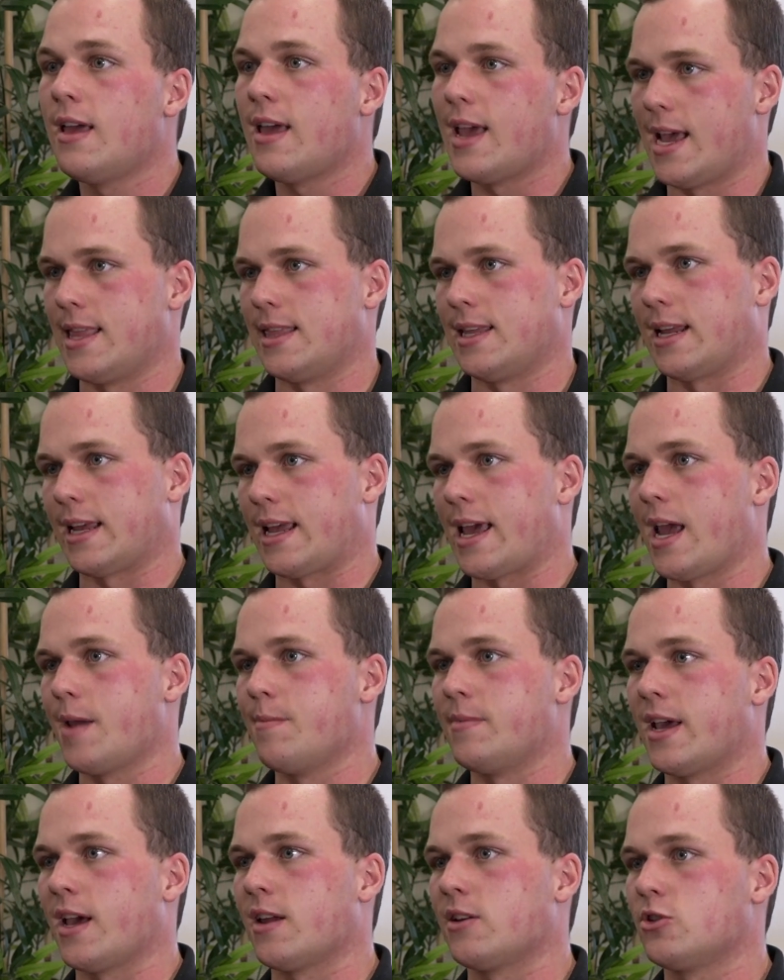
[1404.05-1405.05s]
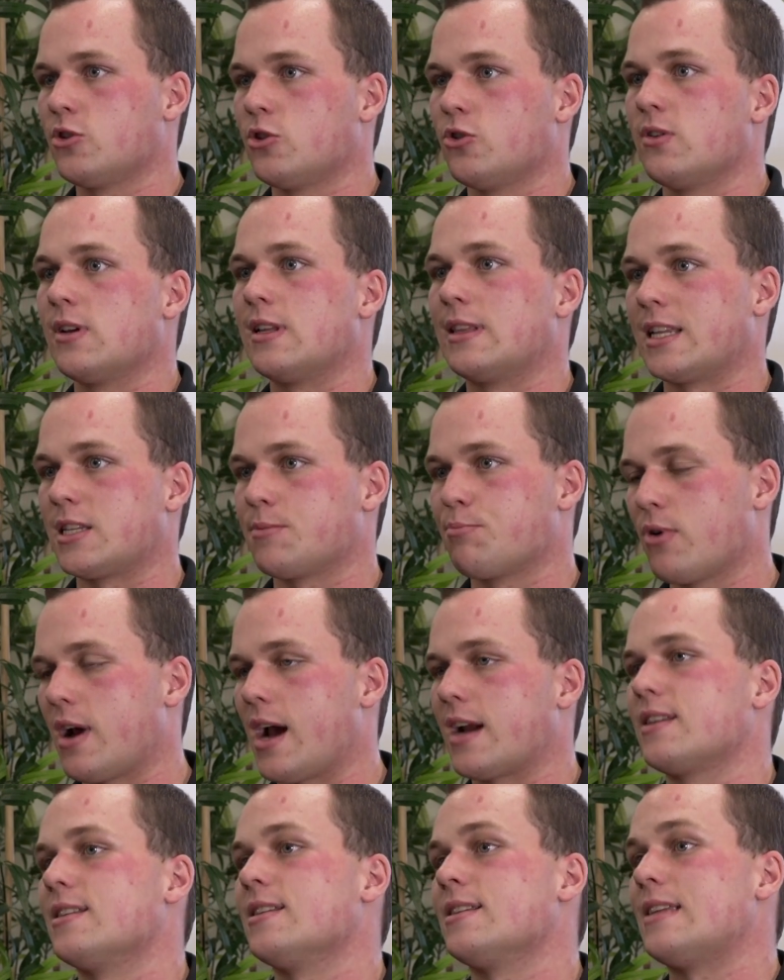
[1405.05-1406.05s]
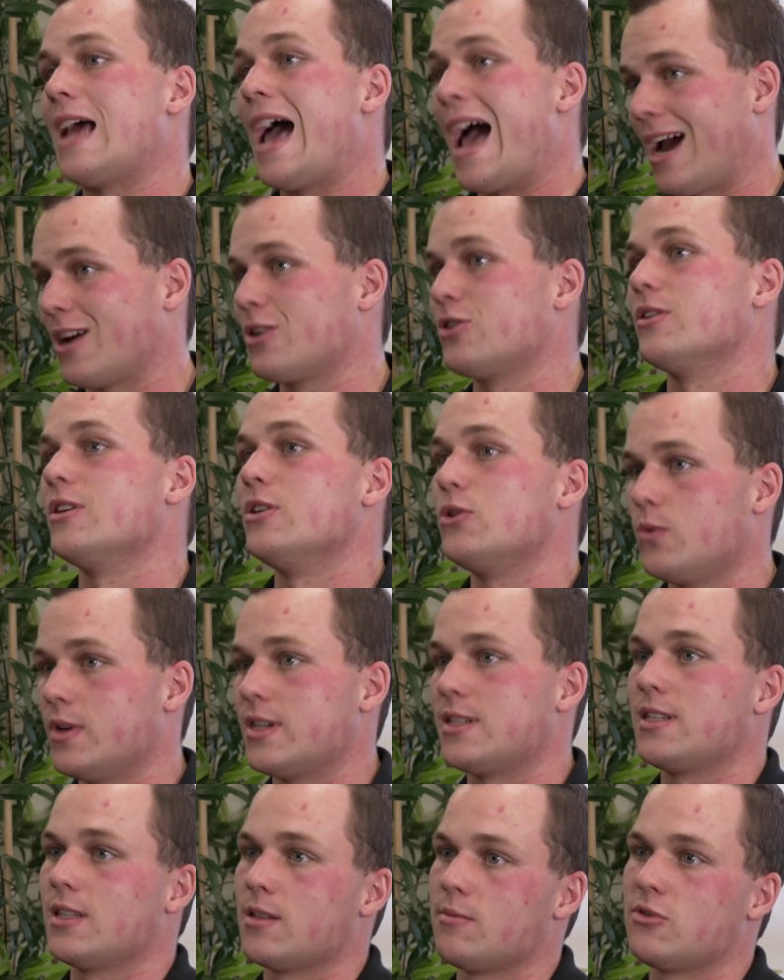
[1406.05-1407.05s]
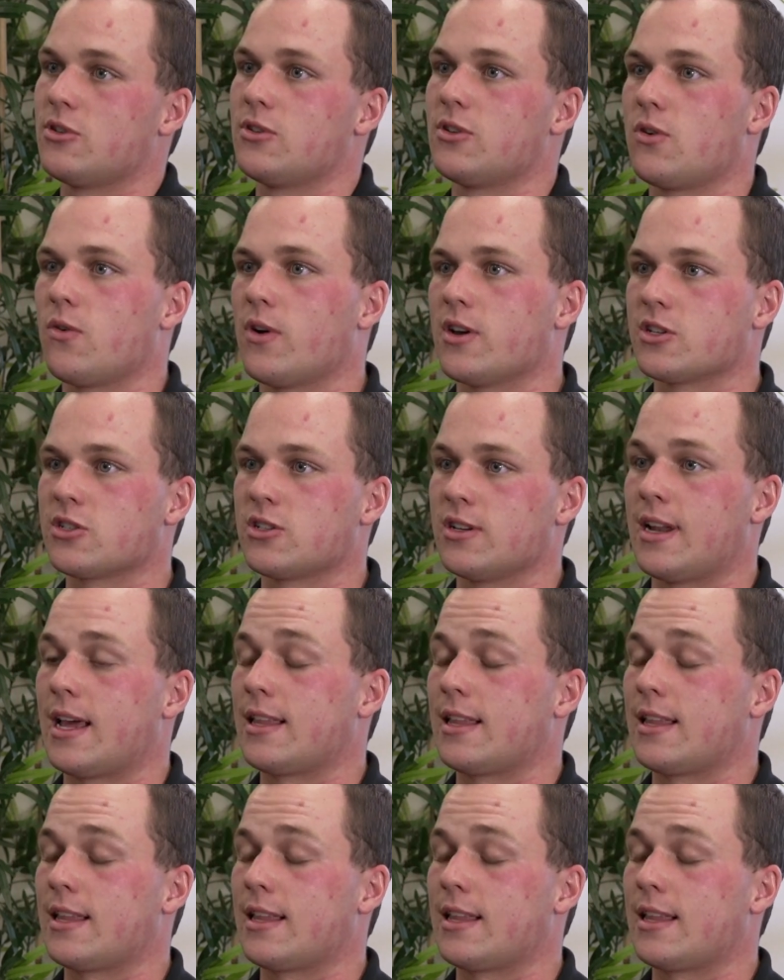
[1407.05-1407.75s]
And then it came down to, let's practice actually twisting them to the question.